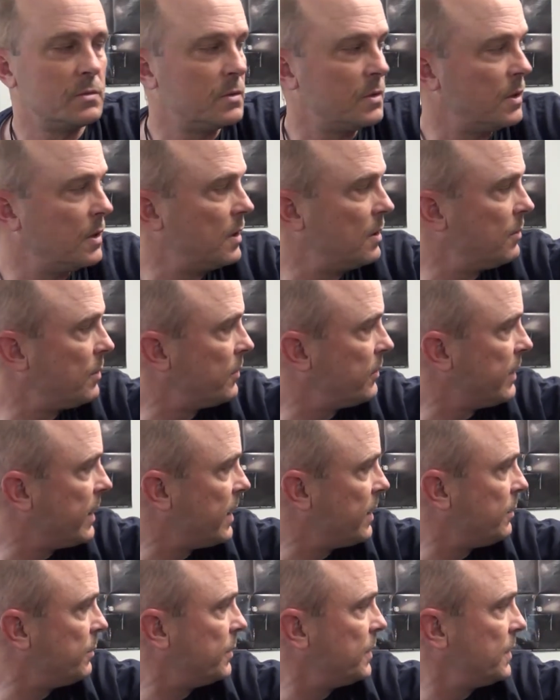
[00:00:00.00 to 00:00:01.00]
I've
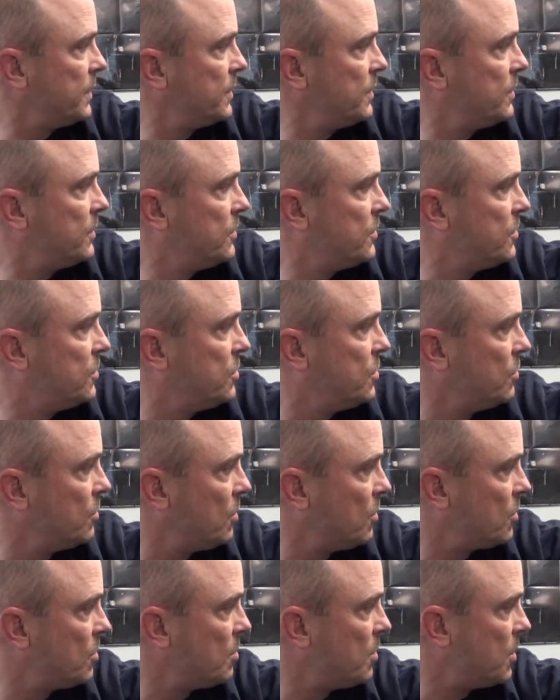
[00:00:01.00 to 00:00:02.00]
got them in 2
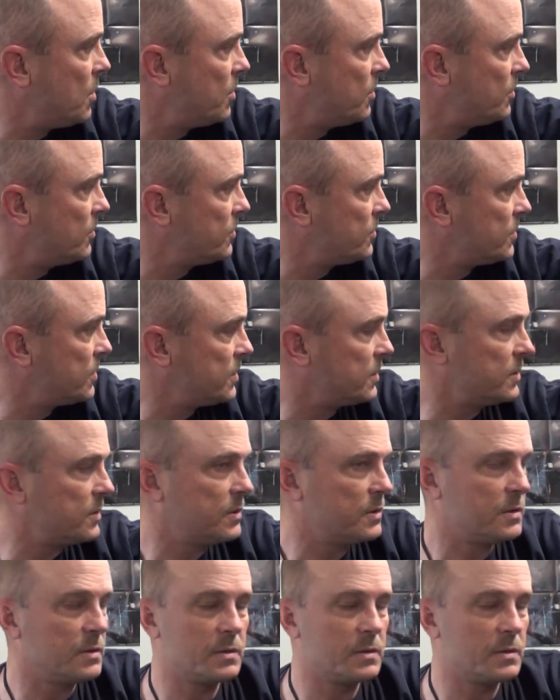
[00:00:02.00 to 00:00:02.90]
locomotives, and